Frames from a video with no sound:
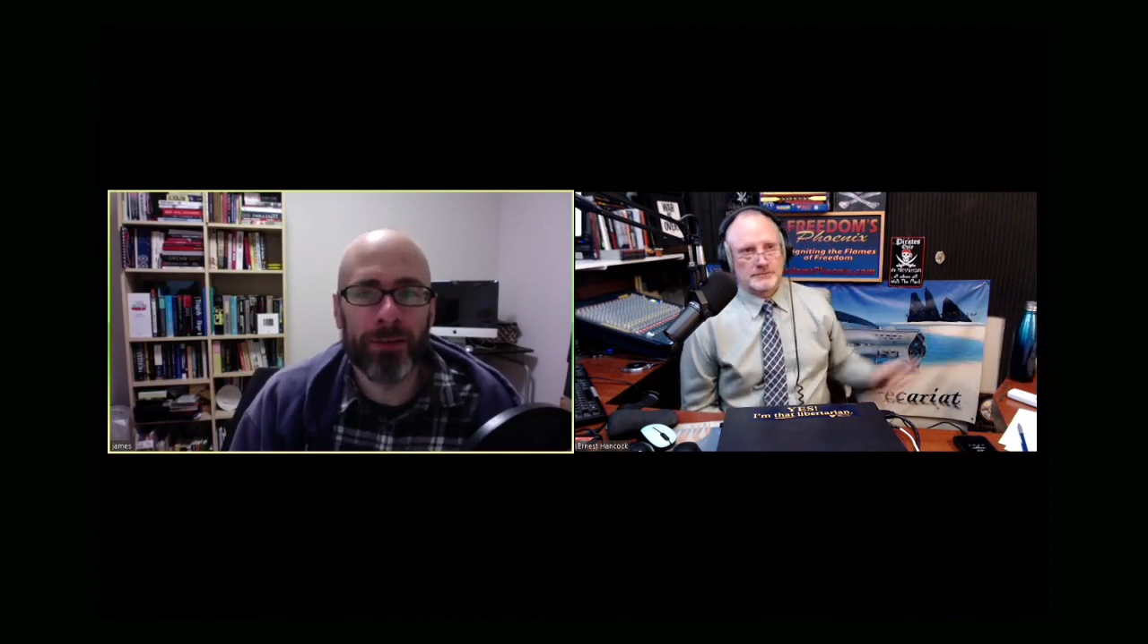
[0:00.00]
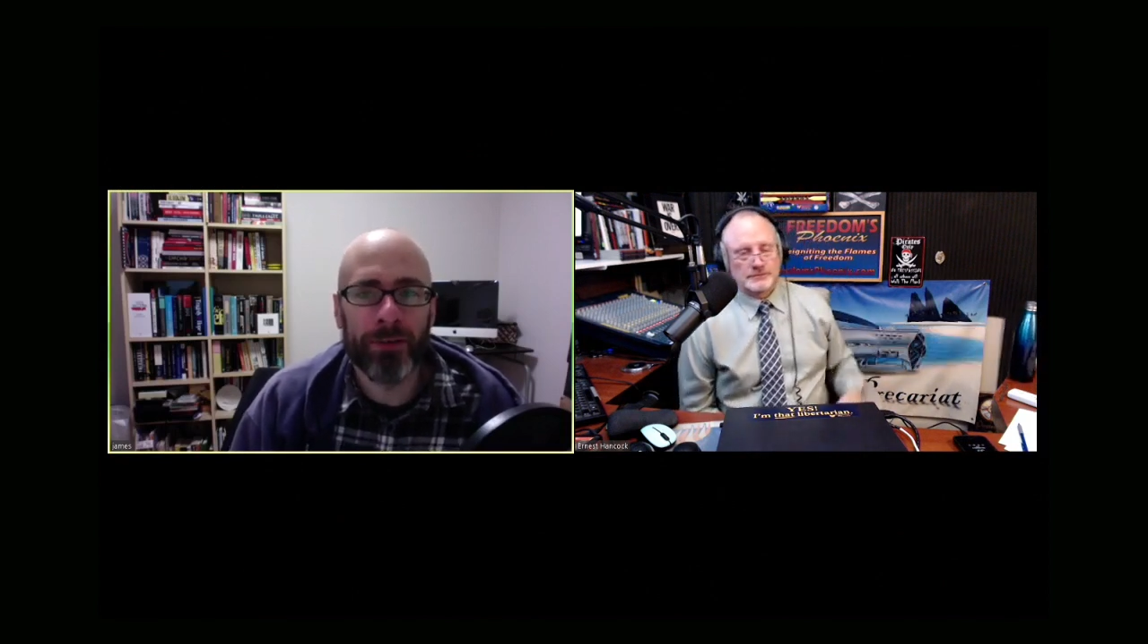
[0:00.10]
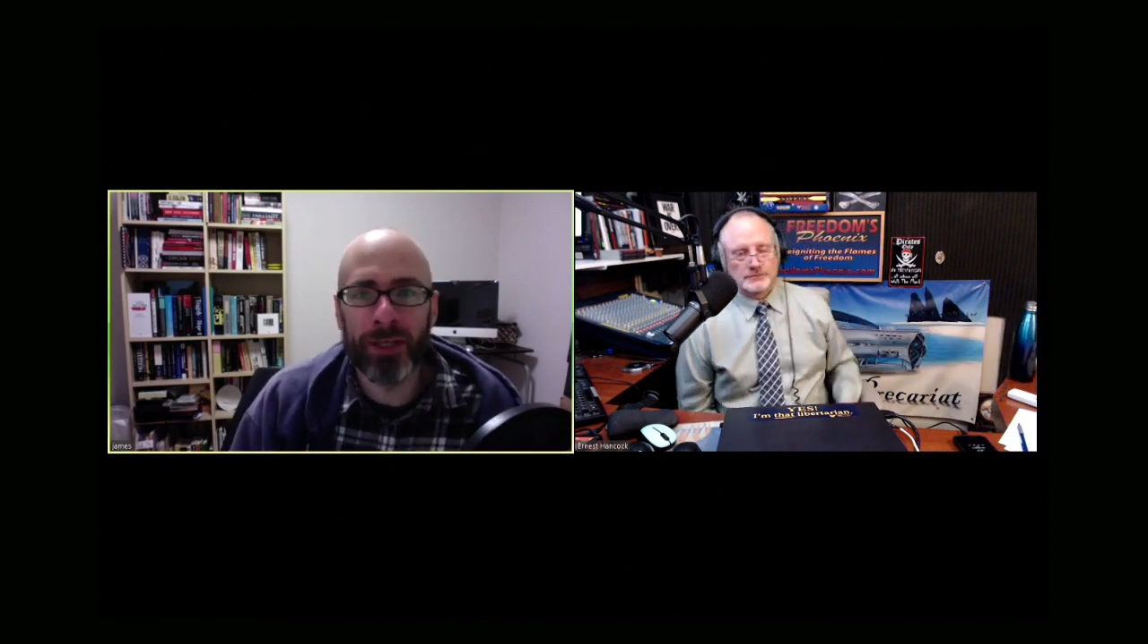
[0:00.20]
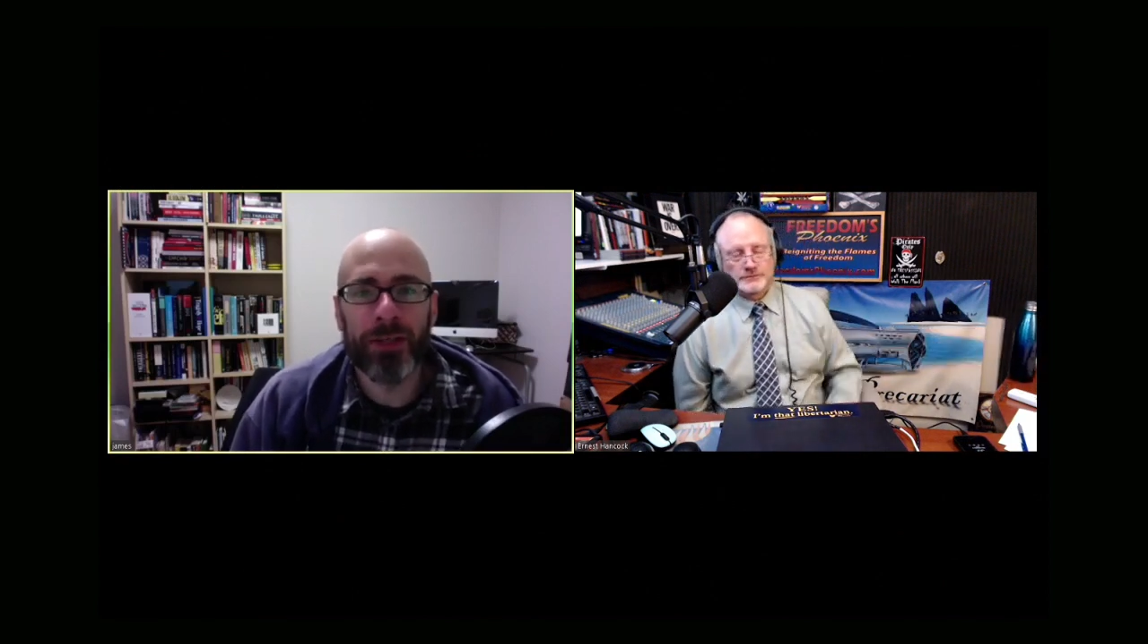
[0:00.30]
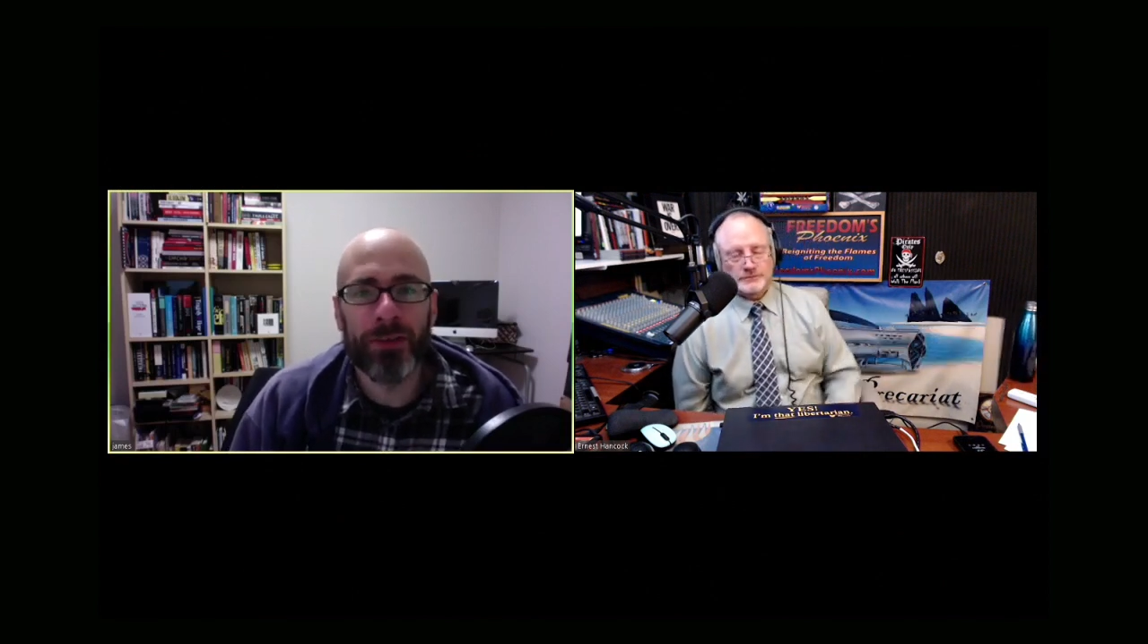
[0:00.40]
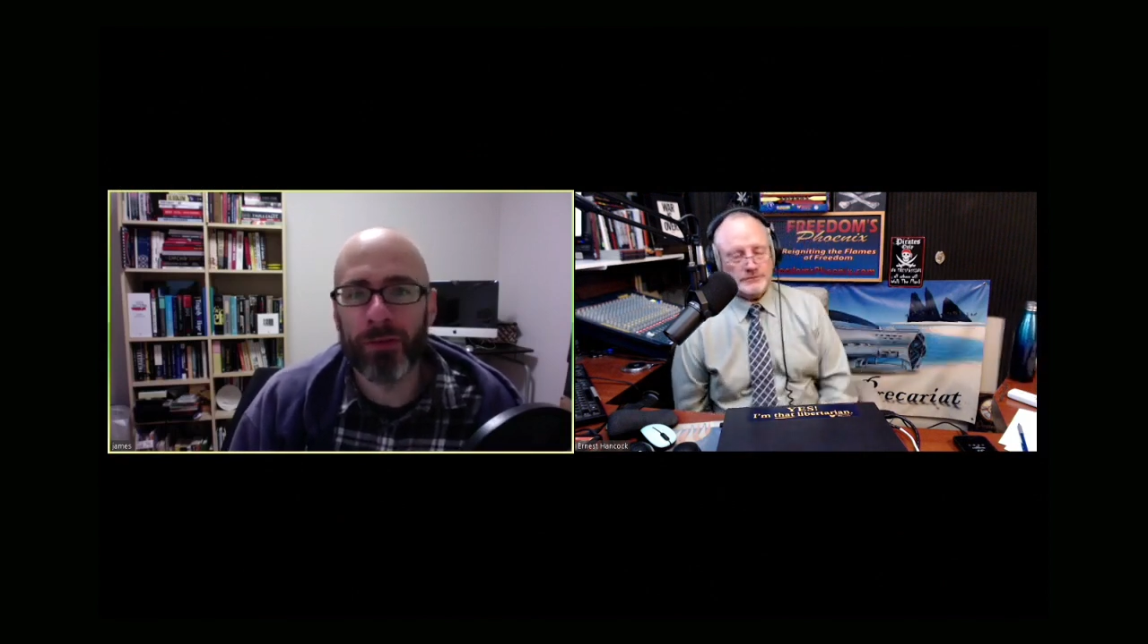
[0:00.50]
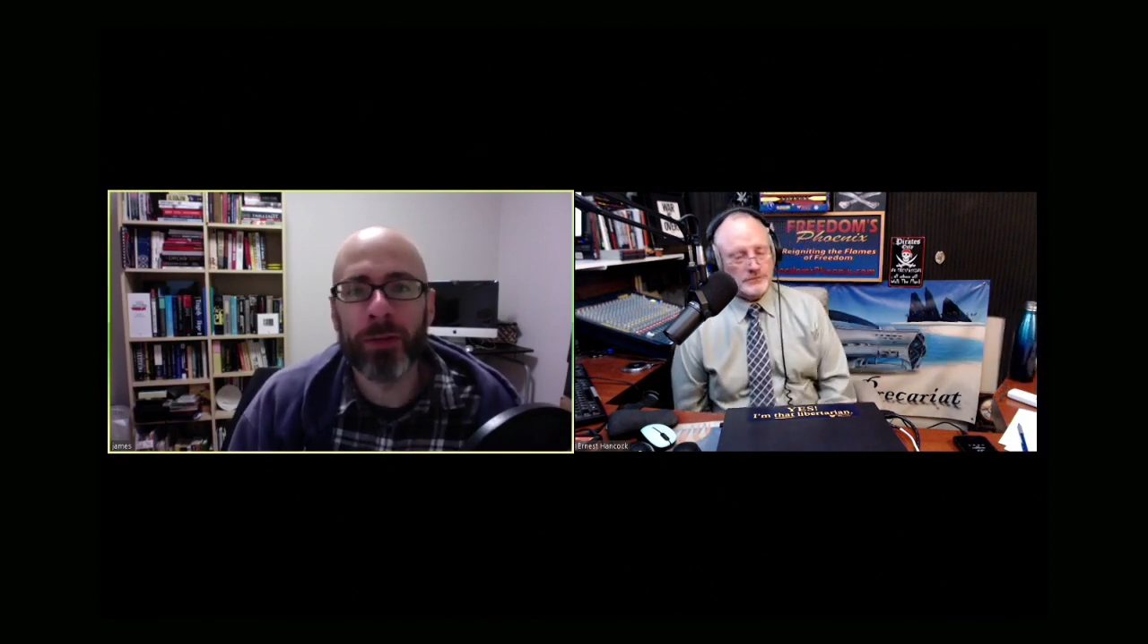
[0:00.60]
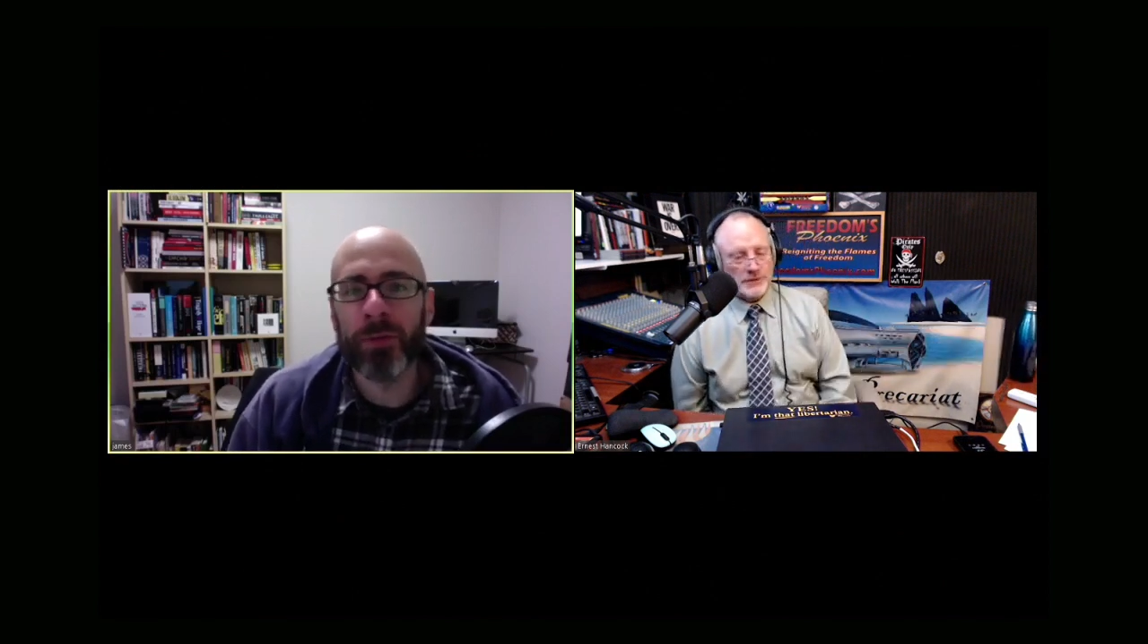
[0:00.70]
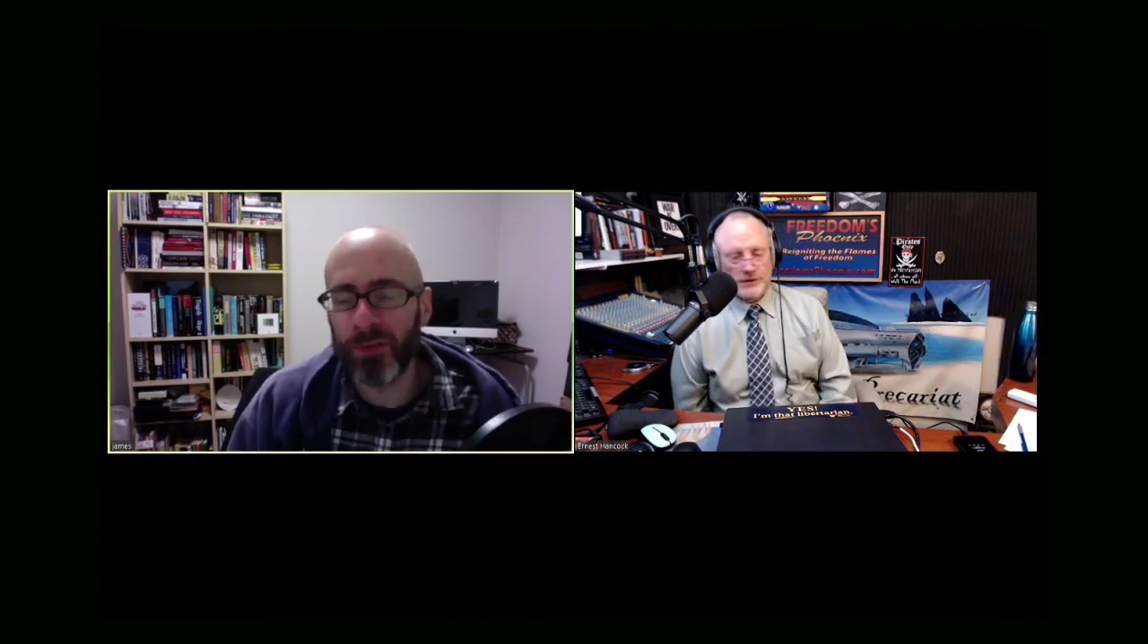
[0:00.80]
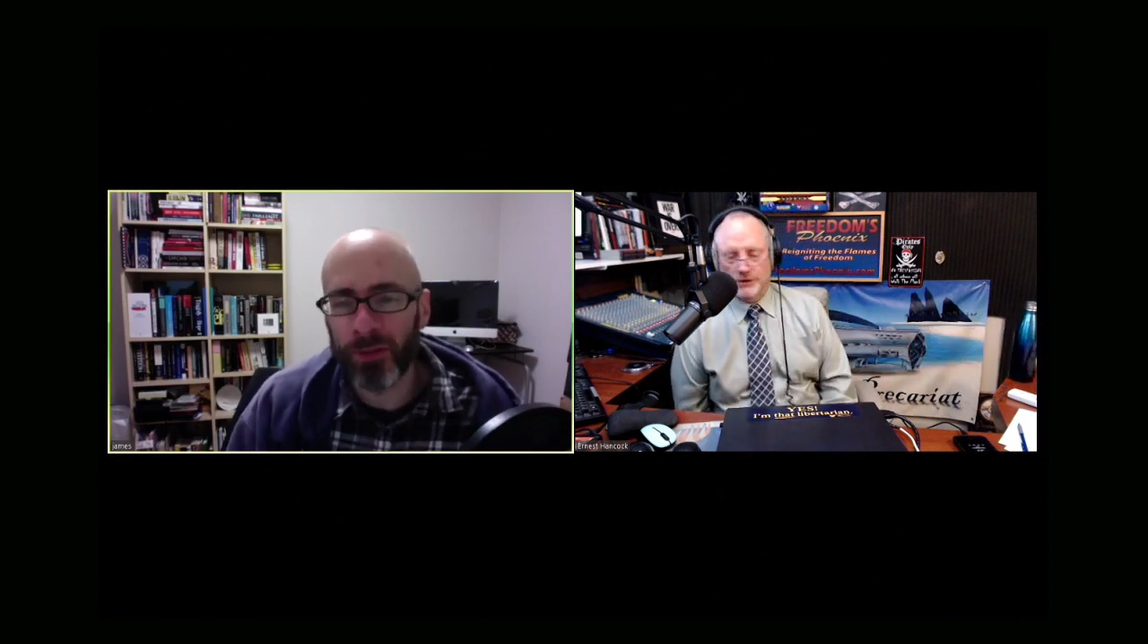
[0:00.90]
debate is going
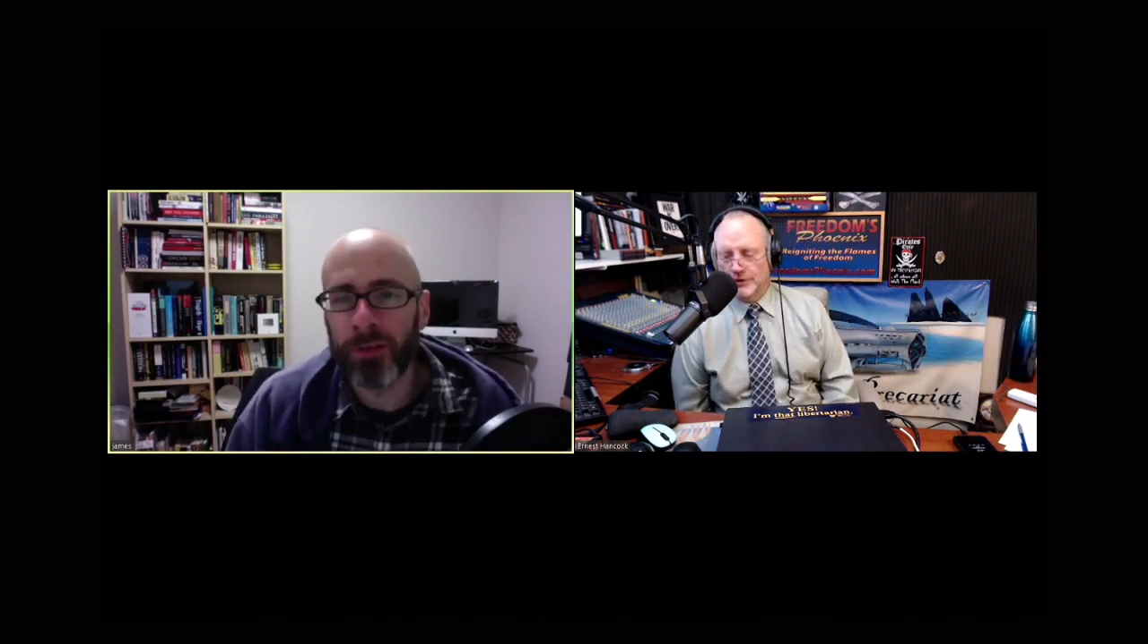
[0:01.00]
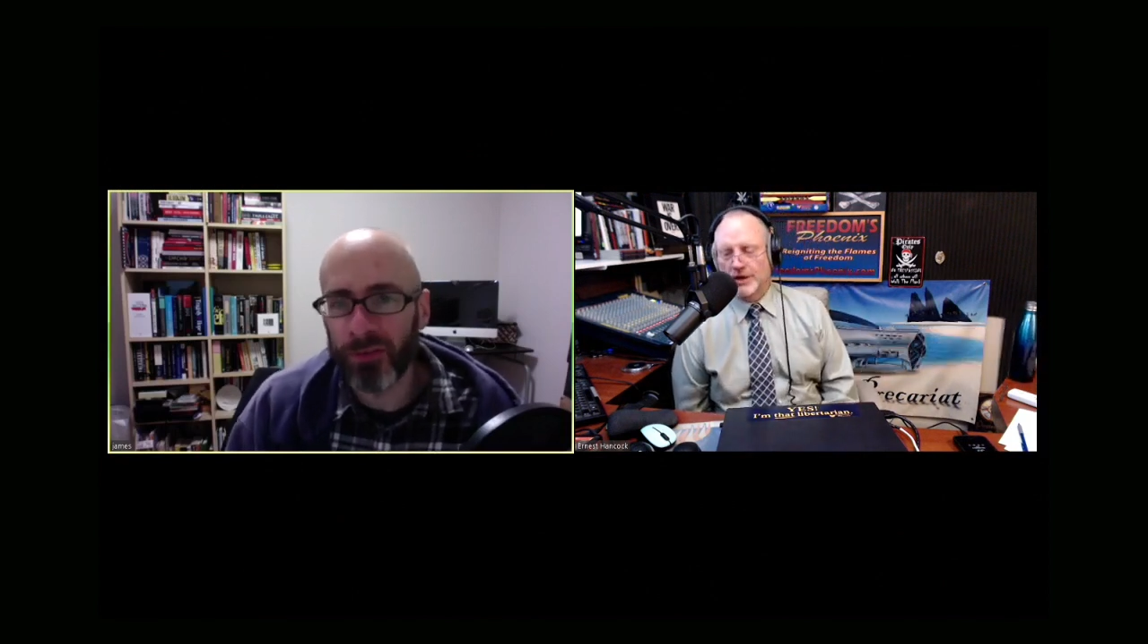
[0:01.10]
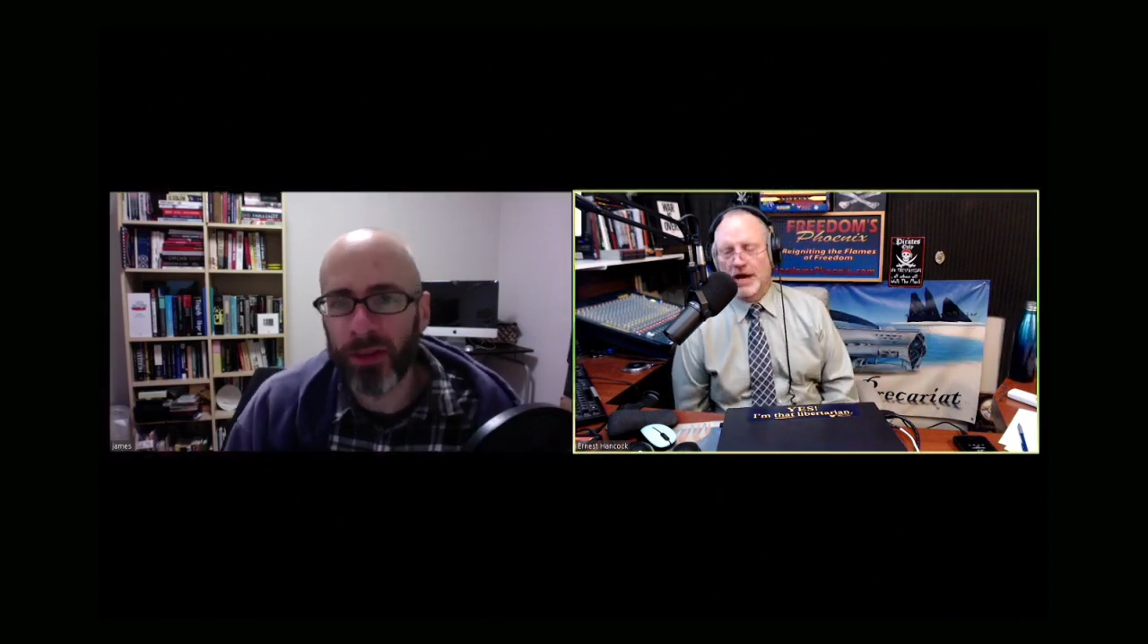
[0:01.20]
to be things